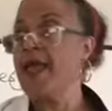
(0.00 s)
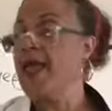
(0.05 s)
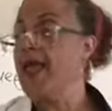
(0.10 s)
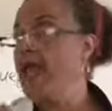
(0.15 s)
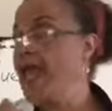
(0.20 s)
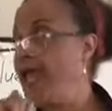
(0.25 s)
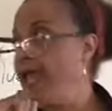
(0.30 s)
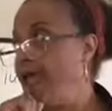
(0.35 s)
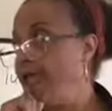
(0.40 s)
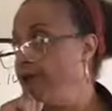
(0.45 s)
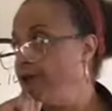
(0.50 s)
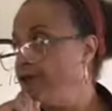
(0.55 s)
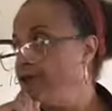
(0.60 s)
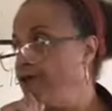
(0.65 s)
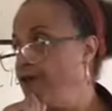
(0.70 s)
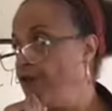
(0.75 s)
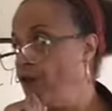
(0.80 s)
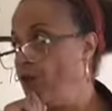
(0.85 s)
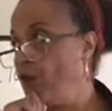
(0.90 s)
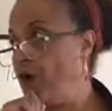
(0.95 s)
and
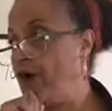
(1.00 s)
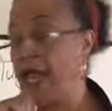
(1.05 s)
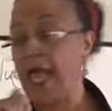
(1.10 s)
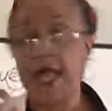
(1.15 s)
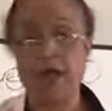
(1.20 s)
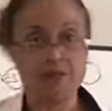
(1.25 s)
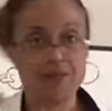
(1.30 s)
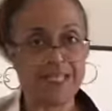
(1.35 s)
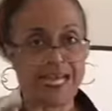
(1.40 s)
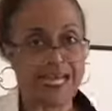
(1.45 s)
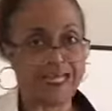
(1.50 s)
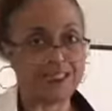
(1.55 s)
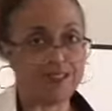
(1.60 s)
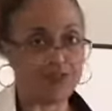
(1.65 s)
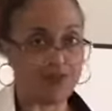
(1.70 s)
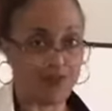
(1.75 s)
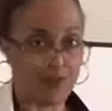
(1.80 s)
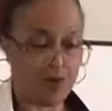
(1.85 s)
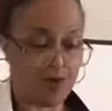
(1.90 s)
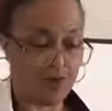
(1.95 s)
for
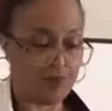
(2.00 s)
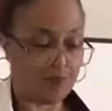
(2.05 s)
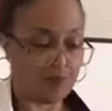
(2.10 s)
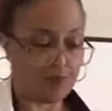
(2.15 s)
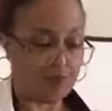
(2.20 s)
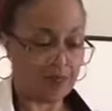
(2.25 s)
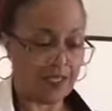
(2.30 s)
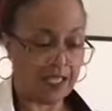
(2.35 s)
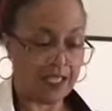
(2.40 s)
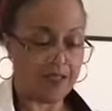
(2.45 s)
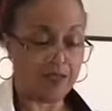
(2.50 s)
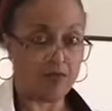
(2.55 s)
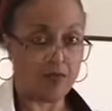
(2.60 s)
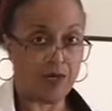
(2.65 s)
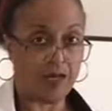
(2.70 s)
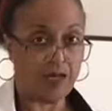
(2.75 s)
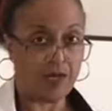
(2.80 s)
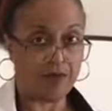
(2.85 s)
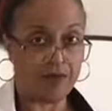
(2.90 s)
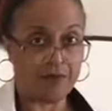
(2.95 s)
aldosterone as
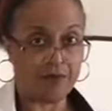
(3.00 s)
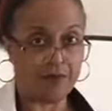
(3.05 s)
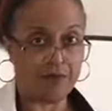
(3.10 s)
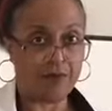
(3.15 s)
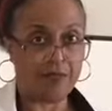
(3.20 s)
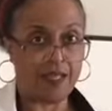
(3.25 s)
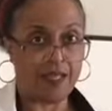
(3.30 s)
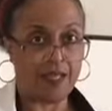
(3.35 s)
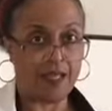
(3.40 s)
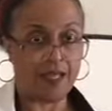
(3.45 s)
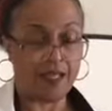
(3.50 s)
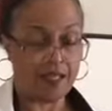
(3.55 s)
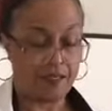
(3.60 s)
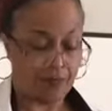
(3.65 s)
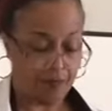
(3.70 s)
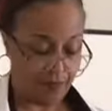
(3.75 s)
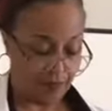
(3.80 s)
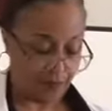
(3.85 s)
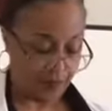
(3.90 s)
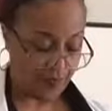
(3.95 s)
well.
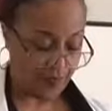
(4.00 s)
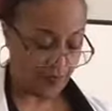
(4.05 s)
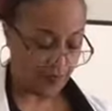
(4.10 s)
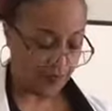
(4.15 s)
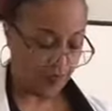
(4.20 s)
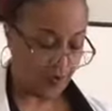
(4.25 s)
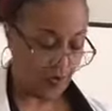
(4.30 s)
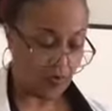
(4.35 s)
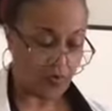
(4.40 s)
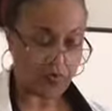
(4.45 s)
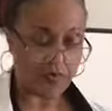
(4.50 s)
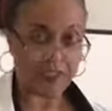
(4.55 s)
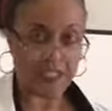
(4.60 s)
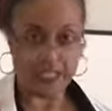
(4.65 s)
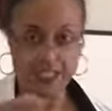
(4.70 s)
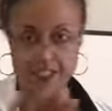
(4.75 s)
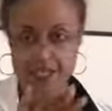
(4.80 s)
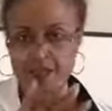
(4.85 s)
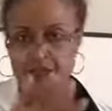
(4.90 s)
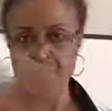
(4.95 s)
And so those
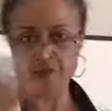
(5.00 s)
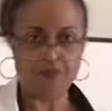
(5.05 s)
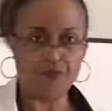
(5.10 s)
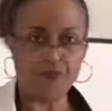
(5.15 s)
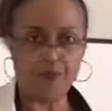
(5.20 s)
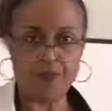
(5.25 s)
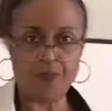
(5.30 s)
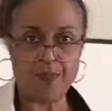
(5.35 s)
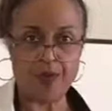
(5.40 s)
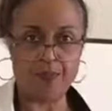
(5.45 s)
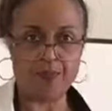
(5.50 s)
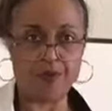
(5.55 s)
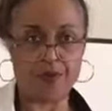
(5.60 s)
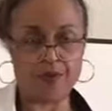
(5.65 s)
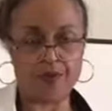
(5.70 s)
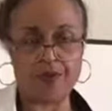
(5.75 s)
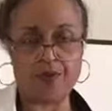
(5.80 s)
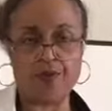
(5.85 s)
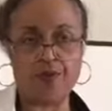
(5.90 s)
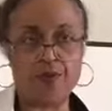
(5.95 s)
things, and if you remember in
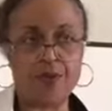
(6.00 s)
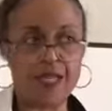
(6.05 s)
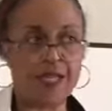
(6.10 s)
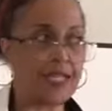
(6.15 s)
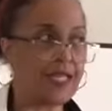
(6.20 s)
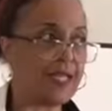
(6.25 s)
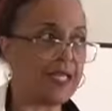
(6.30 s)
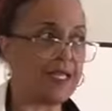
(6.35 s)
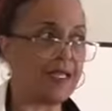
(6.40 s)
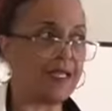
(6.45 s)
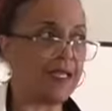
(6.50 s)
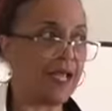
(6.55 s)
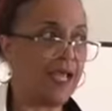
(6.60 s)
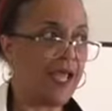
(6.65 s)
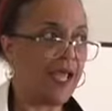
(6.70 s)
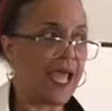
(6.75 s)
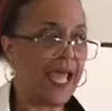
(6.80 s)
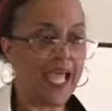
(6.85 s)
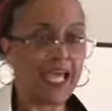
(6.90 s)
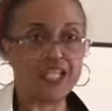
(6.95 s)
the renin,
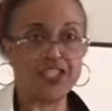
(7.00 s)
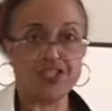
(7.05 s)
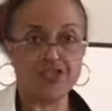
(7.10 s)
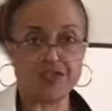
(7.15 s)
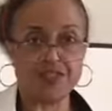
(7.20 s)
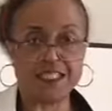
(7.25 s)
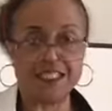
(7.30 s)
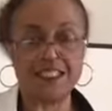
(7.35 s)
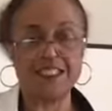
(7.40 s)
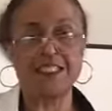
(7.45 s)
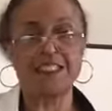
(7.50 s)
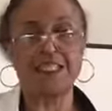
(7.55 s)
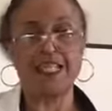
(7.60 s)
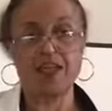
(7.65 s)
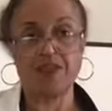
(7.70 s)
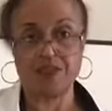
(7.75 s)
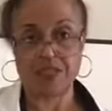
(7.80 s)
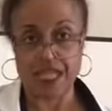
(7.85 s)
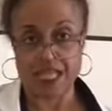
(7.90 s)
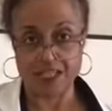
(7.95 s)
angiotensin,
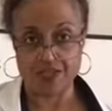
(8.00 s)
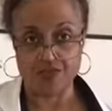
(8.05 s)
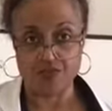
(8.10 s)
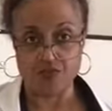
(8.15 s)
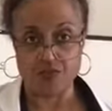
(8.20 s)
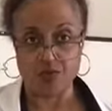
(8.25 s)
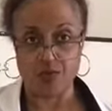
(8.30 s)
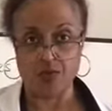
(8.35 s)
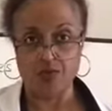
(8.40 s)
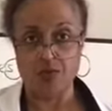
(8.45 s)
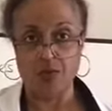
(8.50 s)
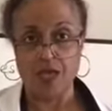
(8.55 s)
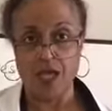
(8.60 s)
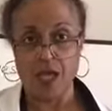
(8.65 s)
aldosterone